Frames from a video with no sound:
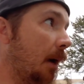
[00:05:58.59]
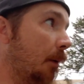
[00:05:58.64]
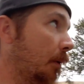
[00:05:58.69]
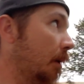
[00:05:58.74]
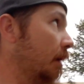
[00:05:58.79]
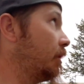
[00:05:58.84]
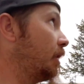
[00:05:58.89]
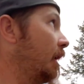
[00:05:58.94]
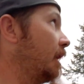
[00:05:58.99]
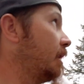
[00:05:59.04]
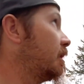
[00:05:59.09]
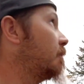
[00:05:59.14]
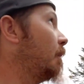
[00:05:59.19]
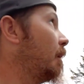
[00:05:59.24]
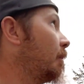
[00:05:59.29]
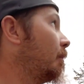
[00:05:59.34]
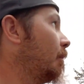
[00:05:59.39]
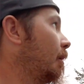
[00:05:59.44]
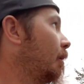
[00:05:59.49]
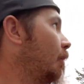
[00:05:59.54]
would change the
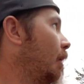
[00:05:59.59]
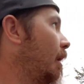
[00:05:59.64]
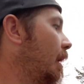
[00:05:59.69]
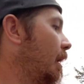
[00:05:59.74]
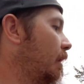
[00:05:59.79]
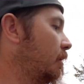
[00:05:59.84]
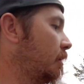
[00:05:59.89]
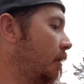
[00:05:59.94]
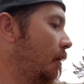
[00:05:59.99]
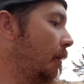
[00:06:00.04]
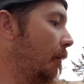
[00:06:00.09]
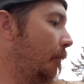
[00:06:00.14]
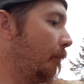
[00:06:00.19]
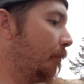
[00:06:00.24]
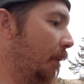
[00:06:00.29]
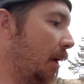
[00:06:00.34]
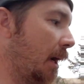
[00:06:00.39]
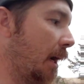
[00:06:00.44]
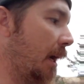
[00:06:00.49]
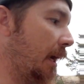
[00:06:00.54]
spark plug wires,
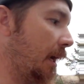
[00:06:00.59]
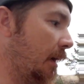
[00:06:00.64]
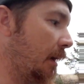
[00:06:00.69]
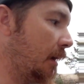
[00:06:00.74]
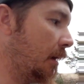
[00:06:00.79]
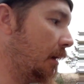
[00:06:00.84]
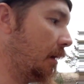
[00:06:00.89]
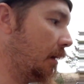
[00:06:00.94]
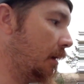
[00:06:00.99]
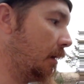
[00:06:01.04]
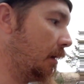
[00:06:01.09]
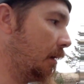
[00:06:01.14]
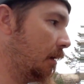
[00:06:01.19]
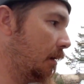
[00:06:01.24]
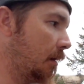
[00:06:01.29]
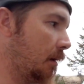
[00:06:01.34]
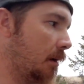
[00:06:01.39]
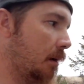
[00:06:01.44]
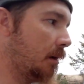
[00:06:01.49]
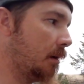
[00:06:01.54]
but
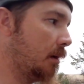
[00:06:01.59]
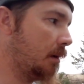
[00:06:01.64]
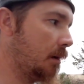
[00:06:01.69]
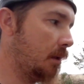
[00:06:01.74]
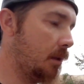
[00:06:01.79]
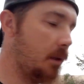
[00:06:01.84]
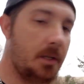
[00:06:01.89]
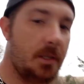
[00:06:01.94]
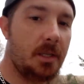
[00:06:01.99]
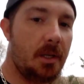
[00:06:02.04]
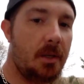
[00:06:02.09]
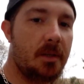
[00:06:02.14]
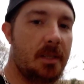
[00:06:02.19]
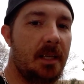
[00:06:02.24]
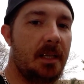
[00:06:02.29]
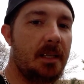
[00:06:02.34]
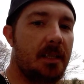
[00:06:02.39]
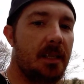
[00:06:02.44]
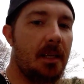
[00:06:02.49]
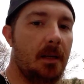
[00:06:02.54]
there's no
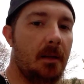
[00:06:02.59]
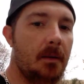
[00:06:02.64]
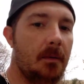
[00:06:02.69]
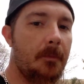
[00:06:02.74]
sense in it.